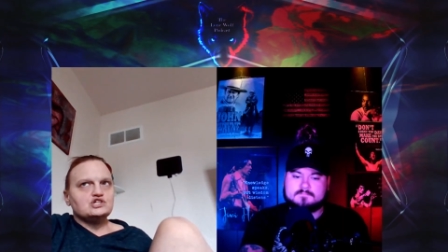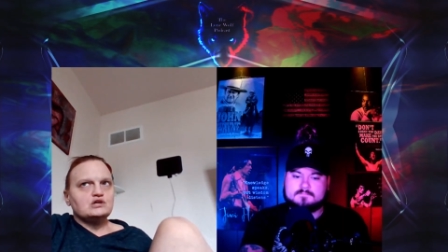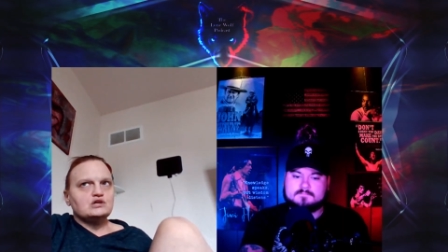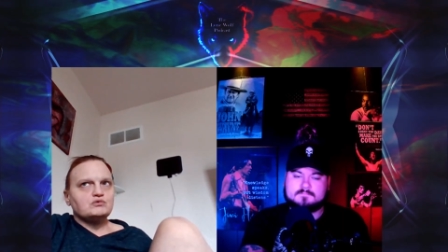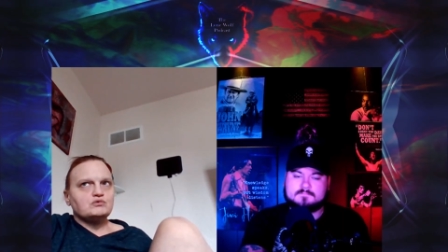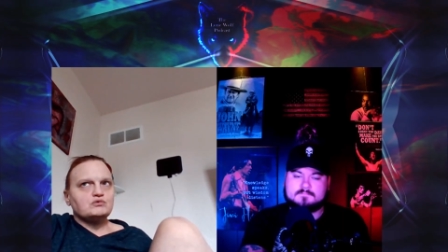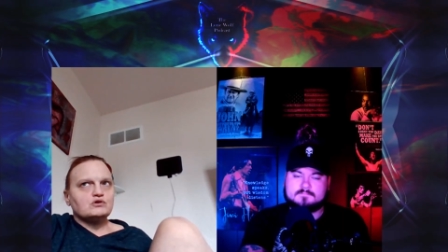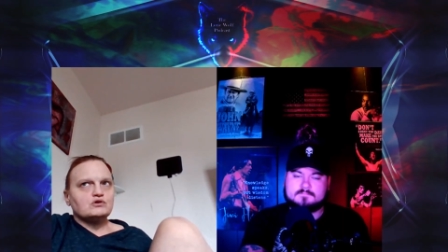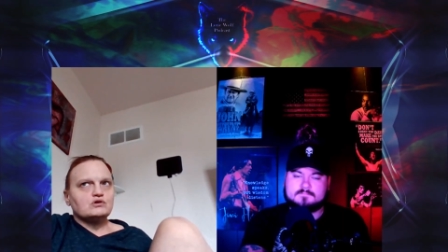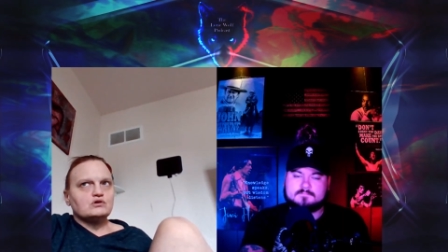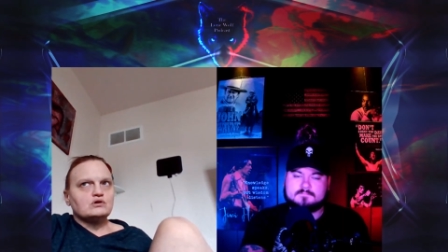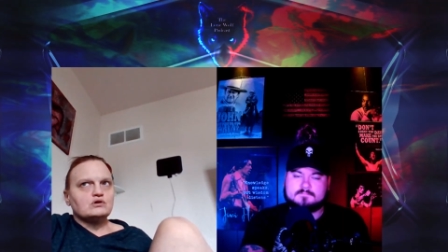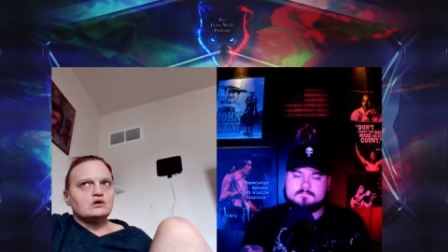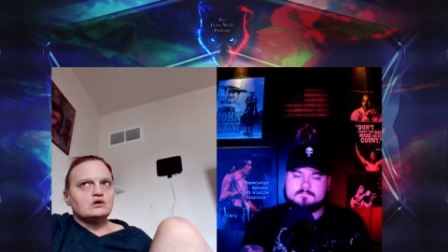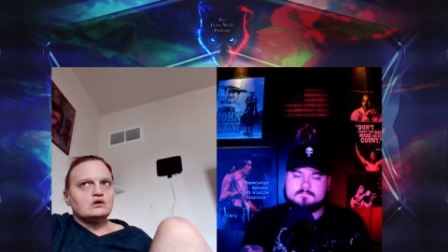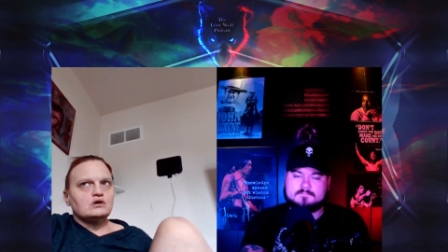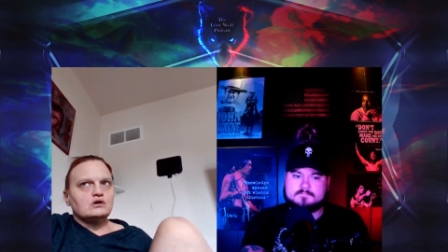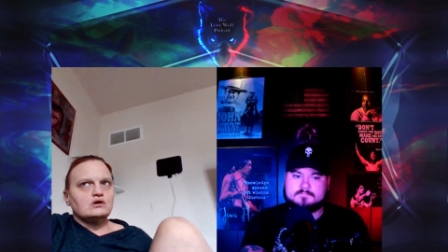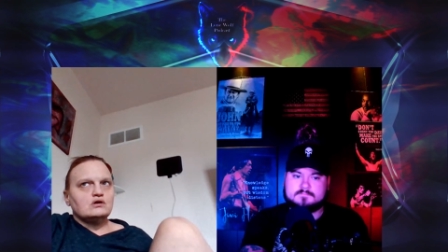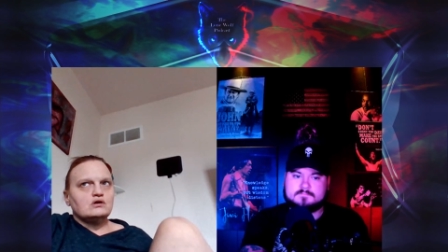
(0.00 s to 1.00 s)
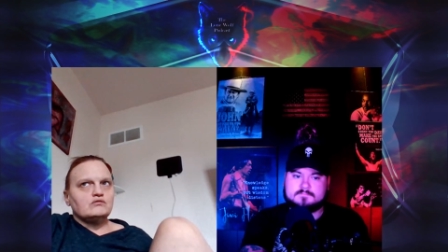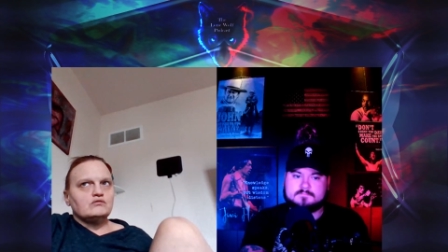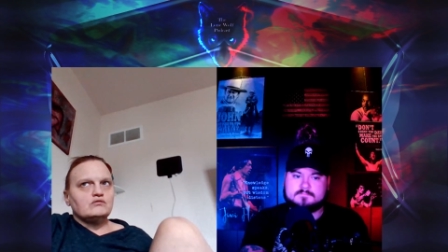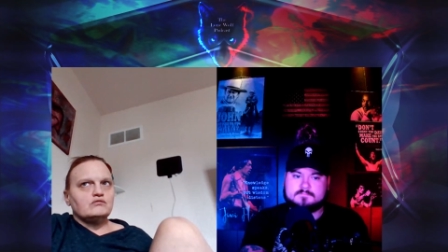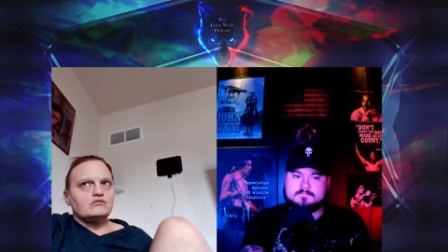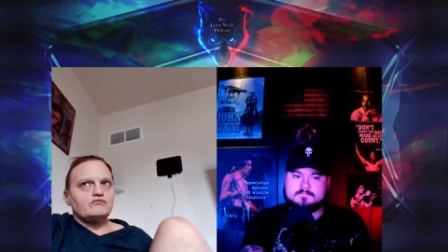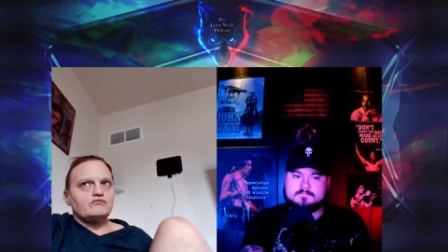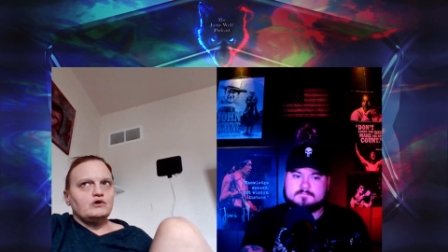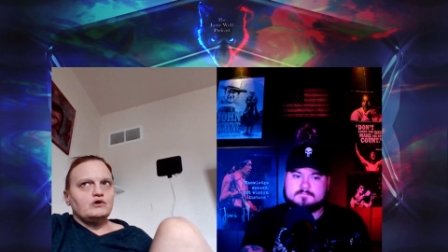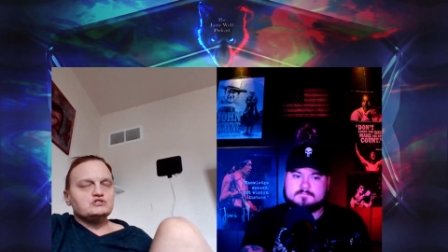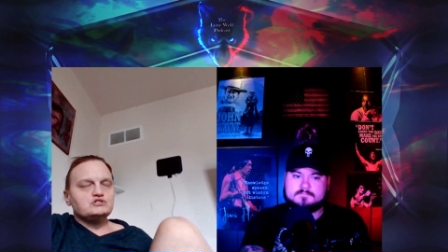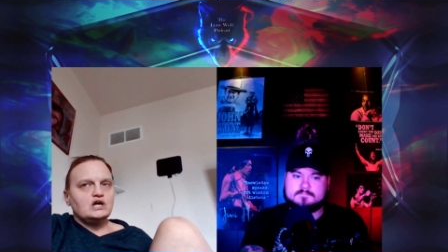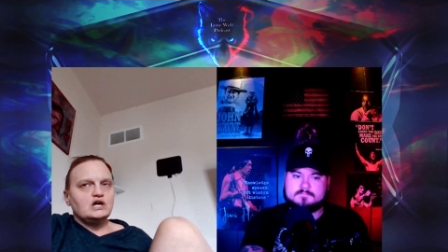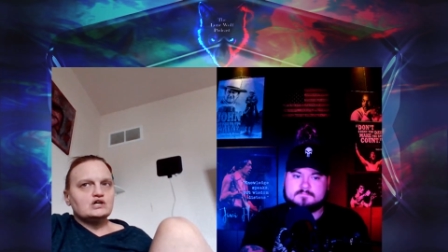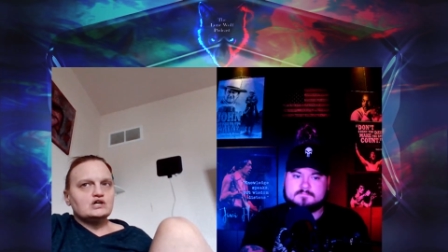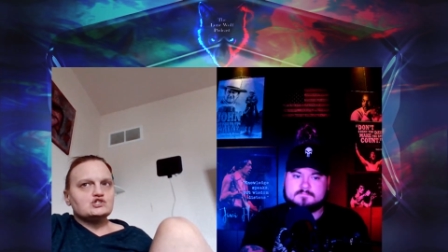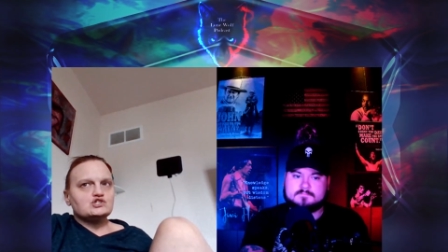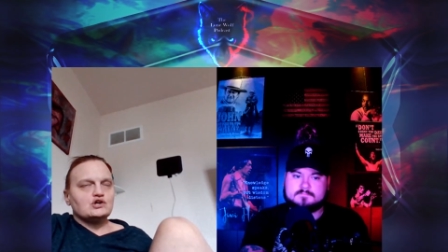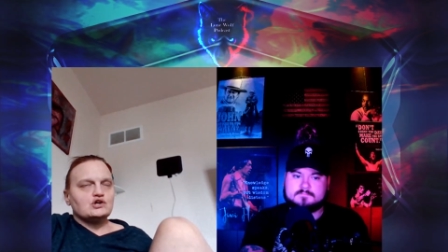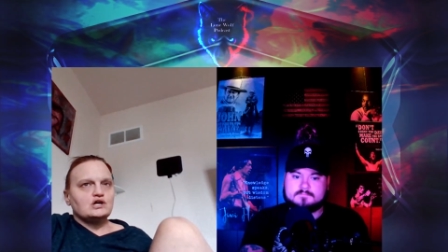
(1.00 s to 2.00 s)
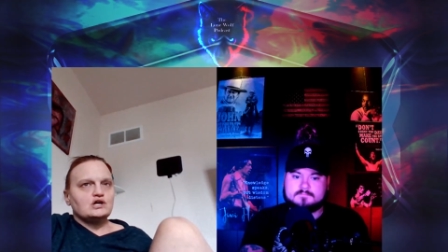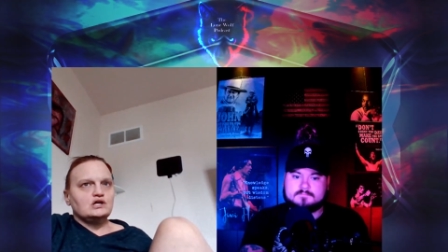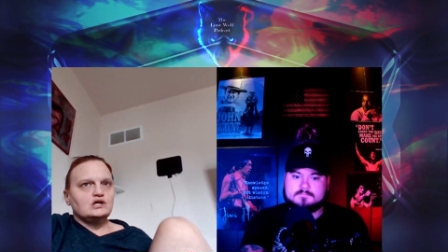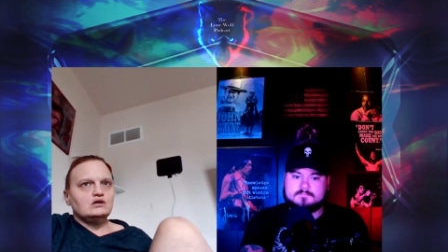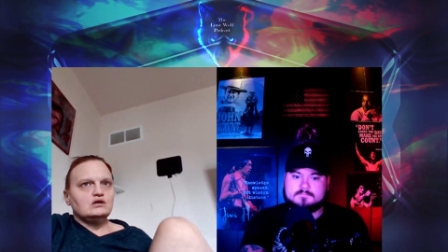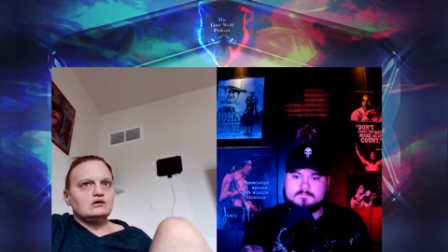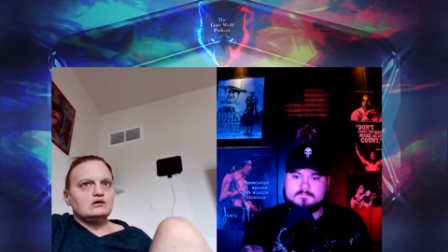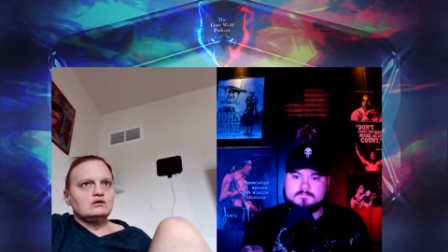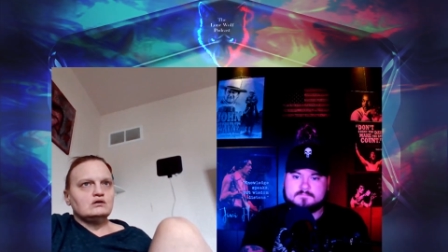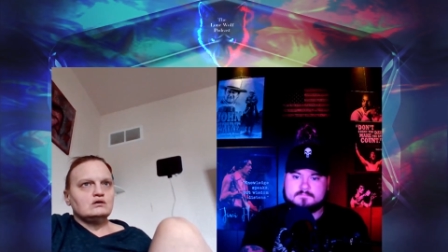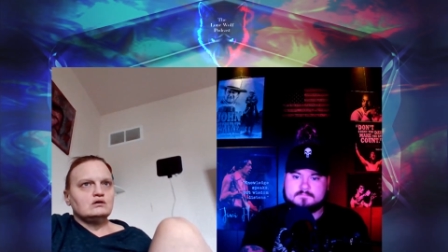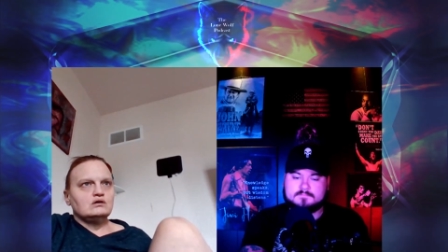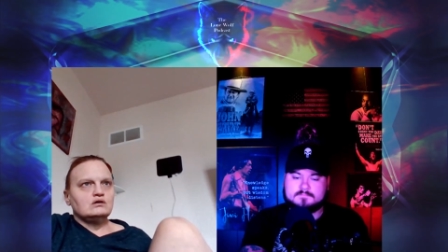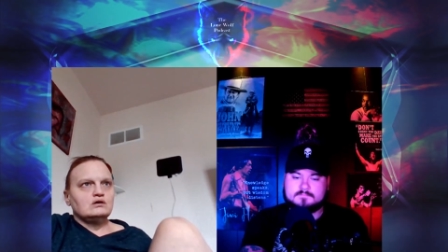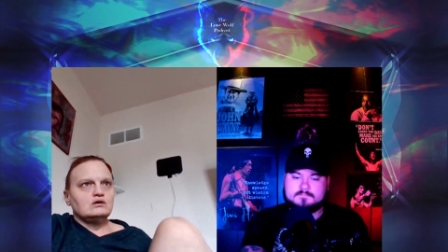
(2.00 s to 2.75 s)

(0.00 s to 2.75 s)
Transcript: cheaper VOTEC training,